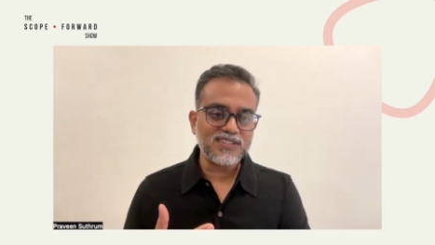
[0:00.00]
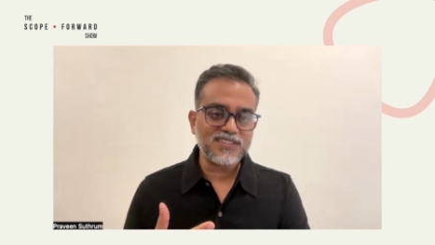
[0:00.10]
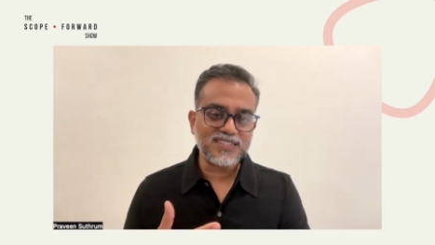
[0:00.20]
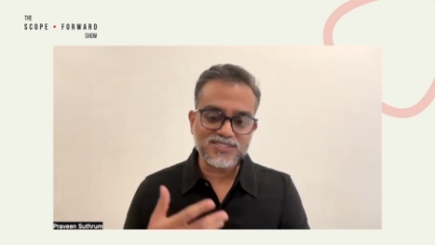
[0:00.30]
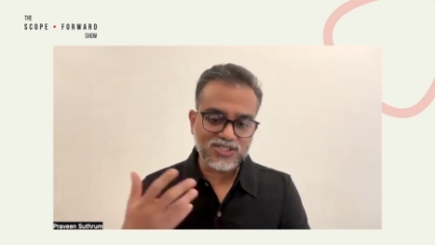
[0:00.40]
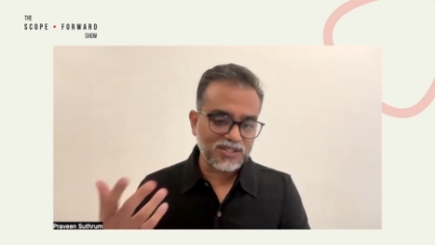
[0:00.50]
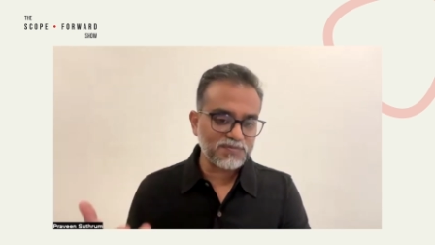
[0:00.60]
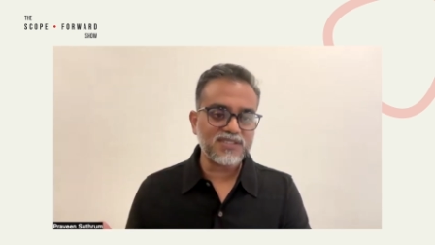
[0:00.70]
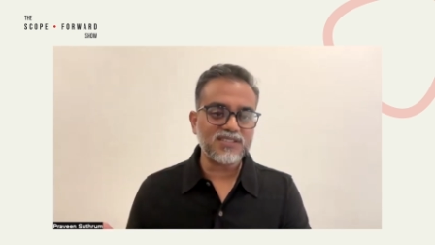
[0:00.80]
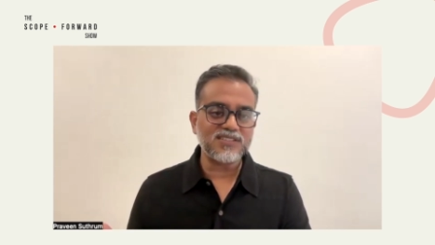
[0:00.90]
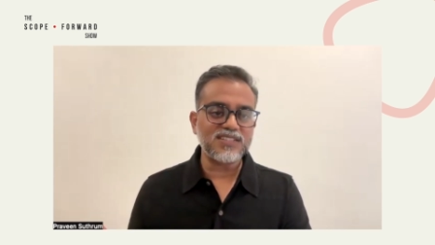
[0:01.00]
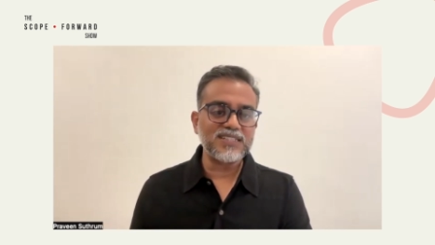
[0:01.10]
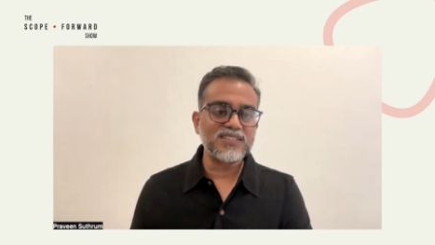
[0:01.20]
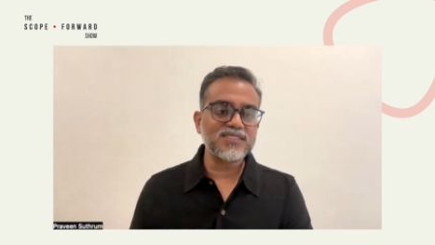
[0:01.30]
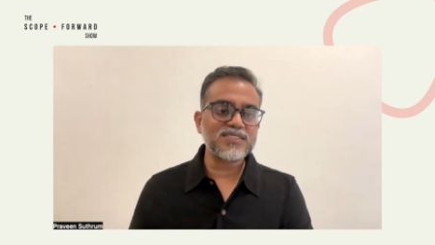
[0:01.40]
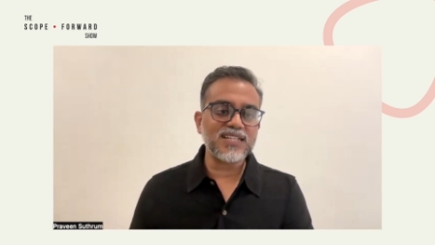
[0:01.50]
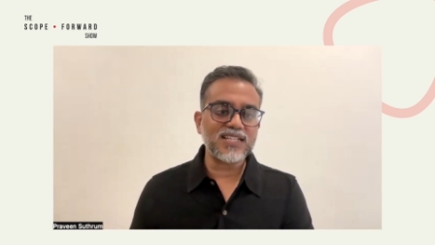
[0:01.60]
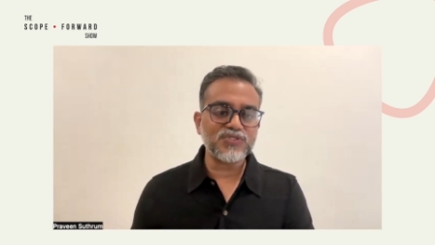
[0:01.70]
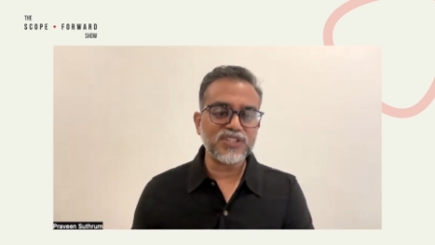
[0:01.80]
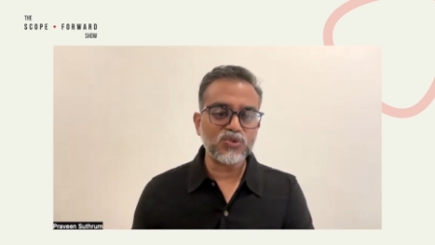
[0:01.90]
disrupt the industry
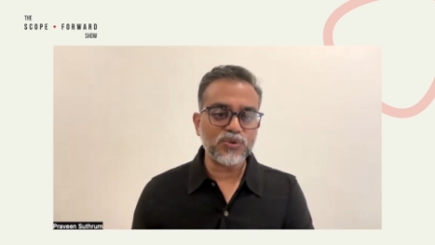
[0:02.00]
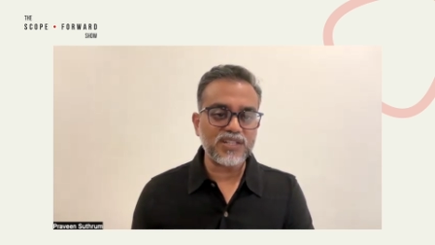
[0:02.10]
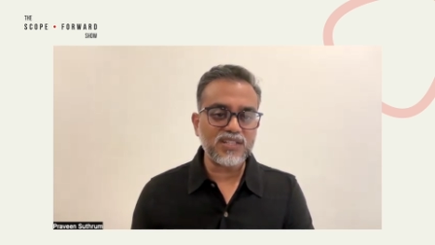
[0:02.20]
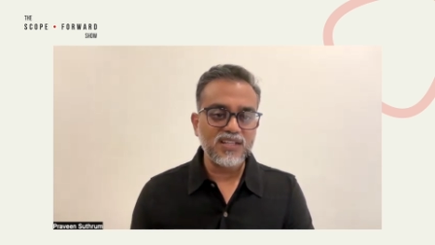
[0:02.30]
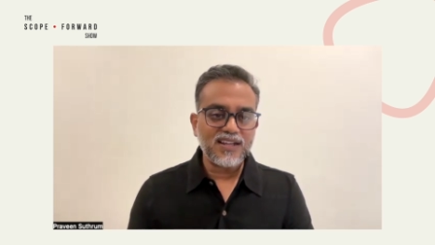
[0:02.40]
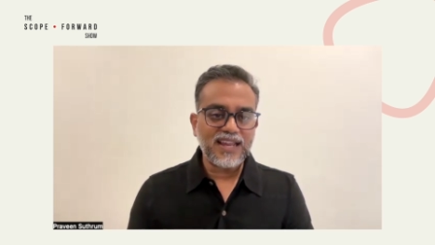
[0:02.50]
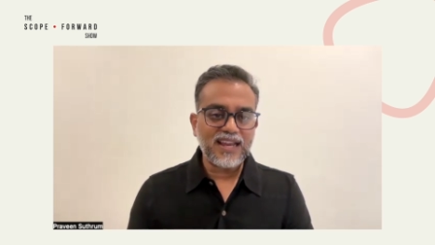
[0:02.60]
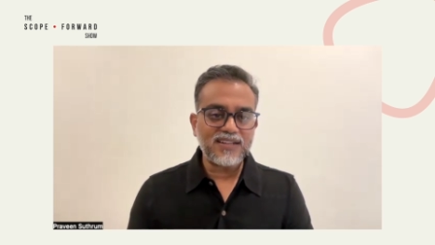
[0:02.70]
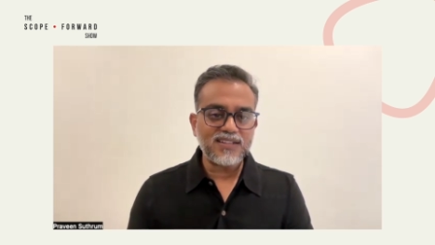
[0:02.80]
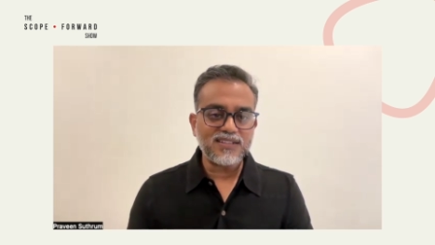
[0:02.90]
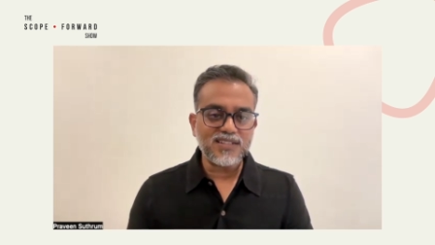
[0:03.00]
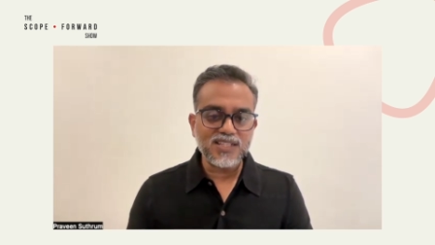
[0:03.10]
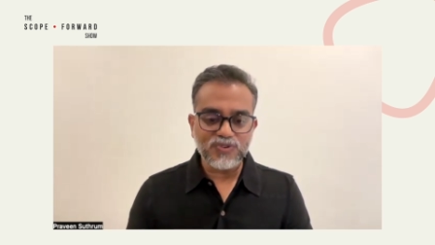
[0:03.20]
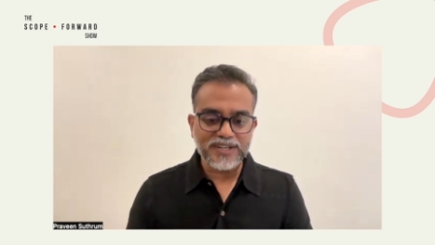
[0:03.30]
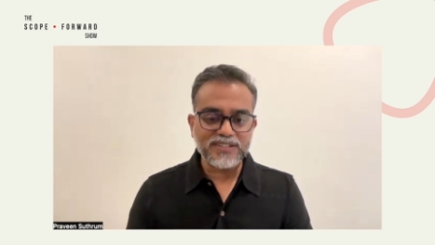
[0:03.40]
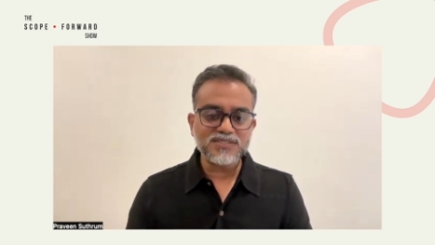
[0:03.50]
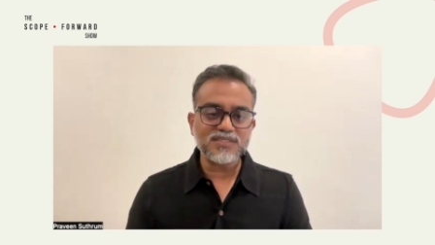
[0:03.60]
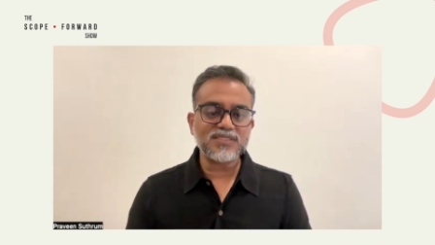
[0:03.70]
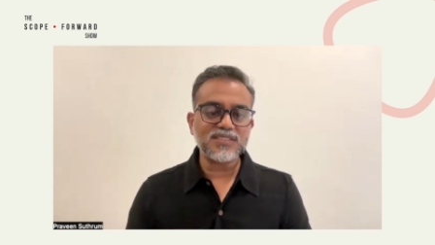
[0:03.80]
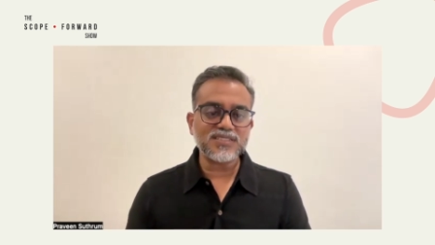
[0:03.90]
as we know it and rewire
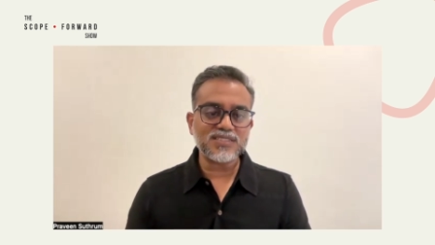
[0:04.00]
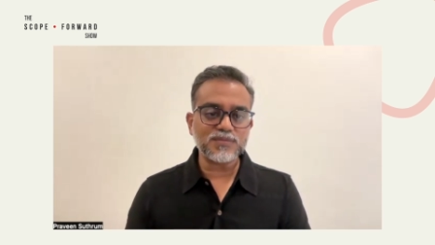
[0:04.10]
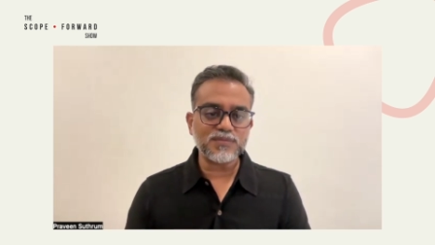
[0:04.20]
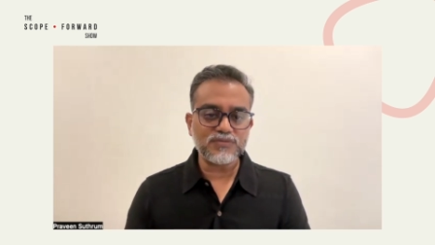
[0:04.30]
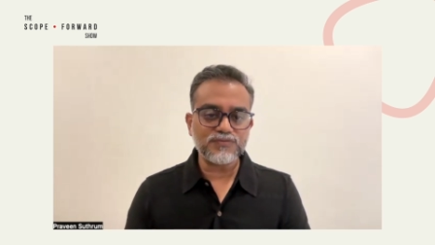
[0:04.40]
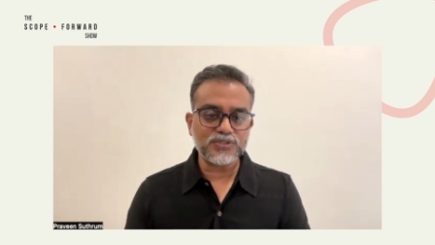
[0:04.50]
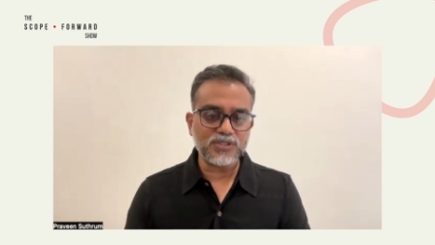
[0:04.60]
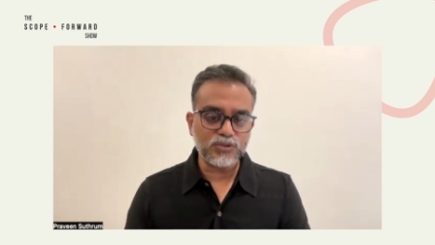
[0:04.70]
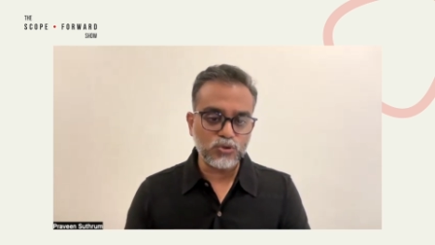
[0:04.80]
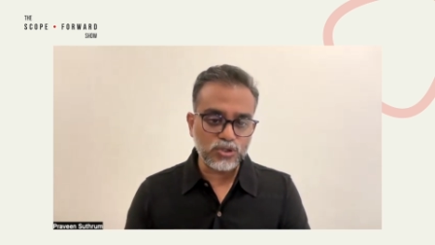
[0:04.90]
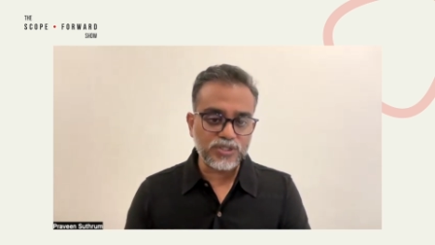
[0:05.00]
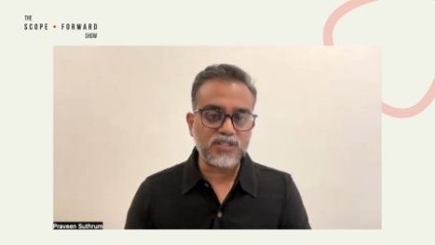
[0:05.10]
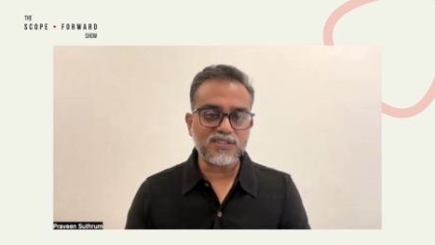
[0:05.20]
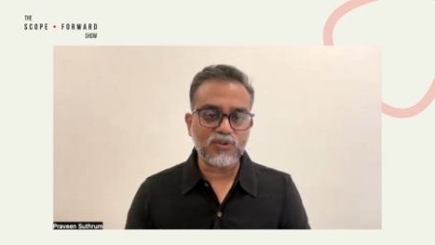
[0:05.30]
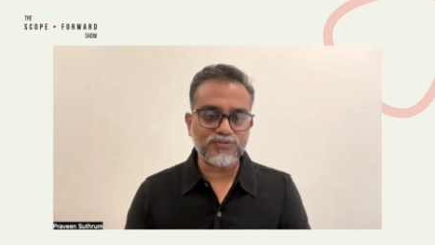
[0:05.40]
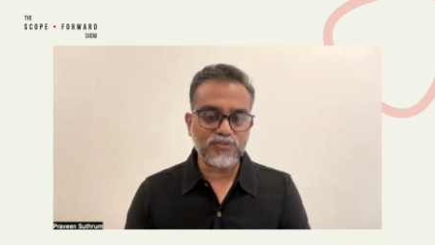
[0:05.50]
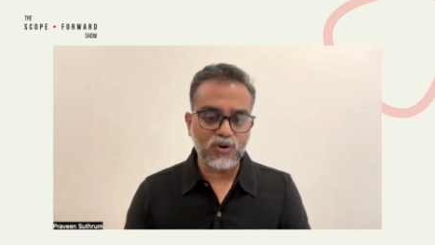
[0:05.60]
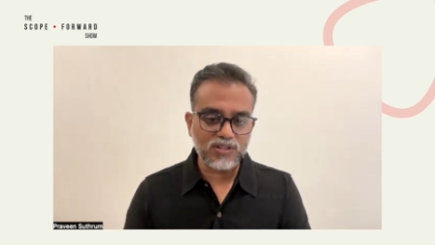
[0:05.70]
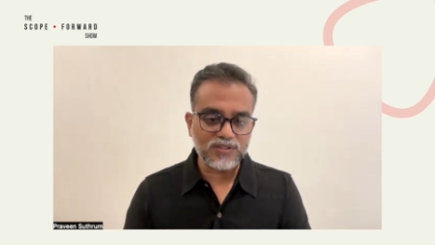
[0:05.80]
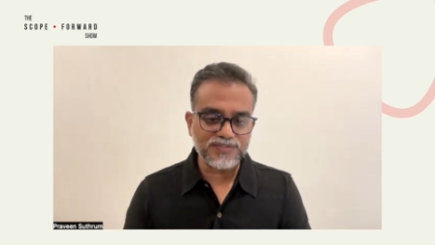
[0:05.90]
the system for the good of
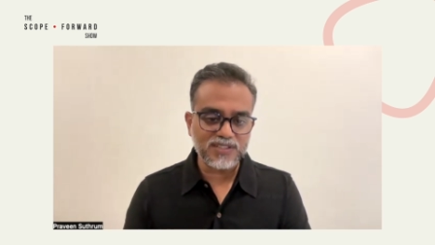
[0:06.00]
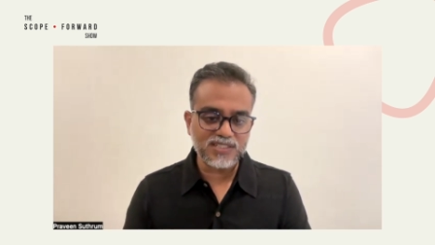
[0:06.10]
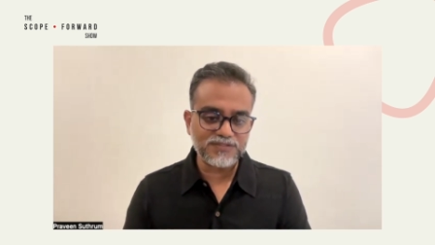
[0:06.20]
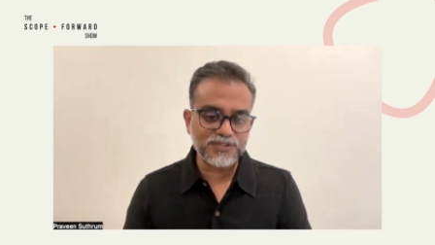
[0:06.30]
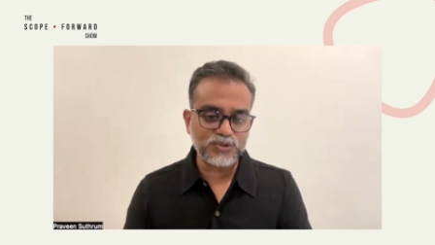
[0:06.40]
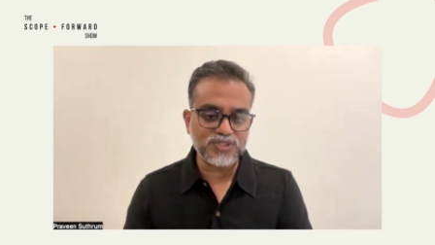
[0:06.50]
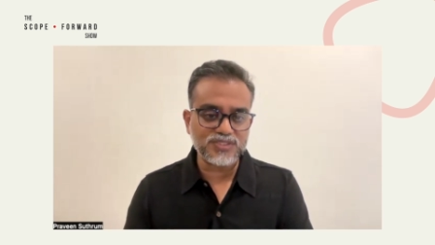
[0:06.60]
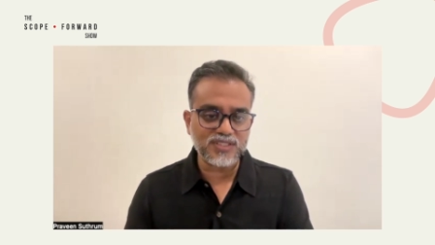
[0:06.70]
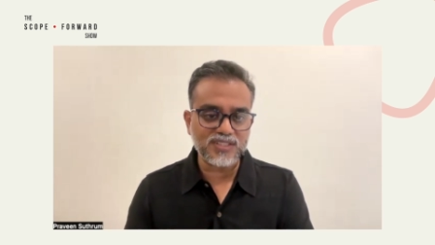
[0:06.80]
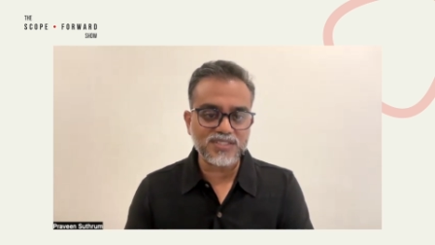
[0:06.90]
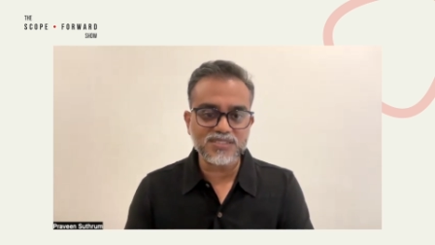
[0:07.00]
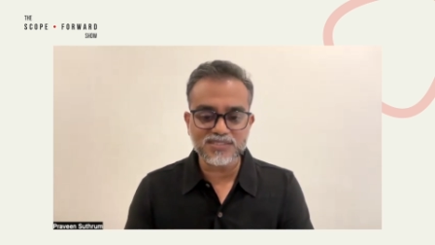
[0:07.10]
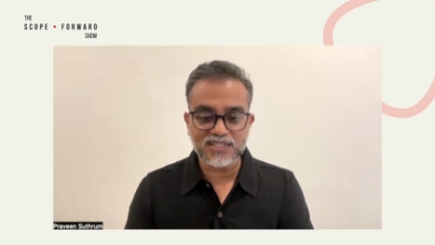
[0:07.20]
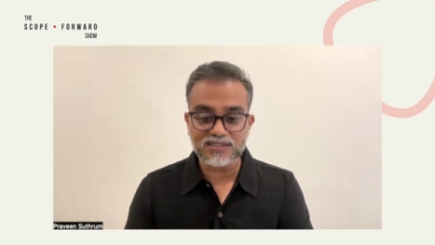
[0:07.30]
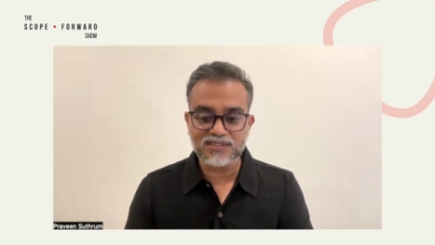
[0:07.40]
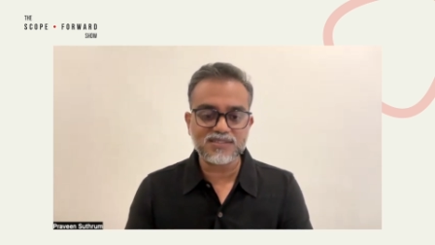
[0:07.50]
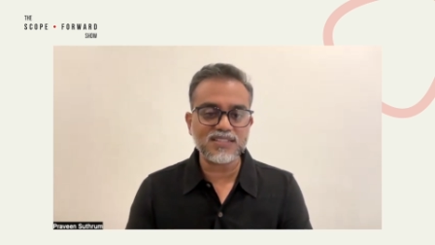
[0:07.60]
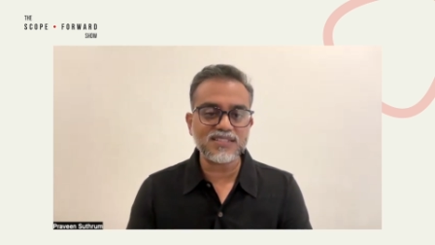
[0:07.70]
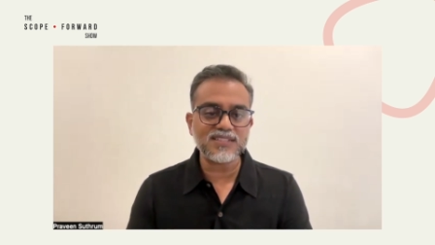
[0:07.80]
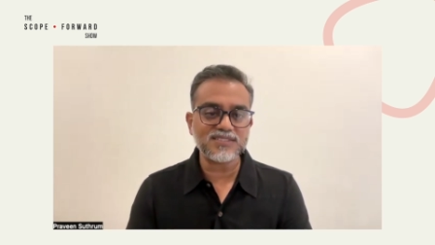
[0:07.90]
all of us and future generations, I
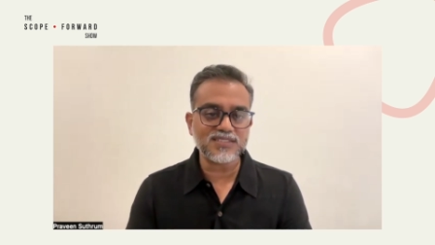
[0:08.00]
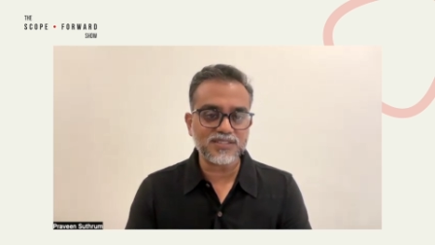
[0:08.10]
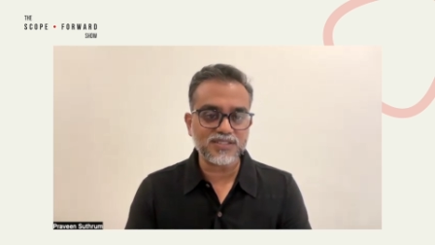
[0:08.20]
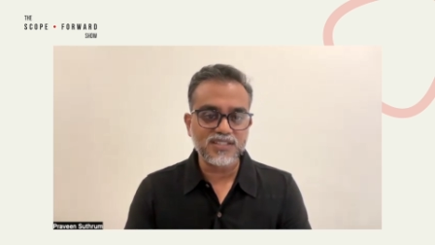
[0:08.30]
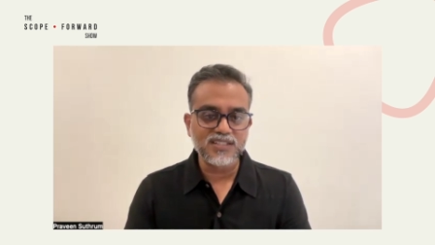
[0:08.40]
think it's a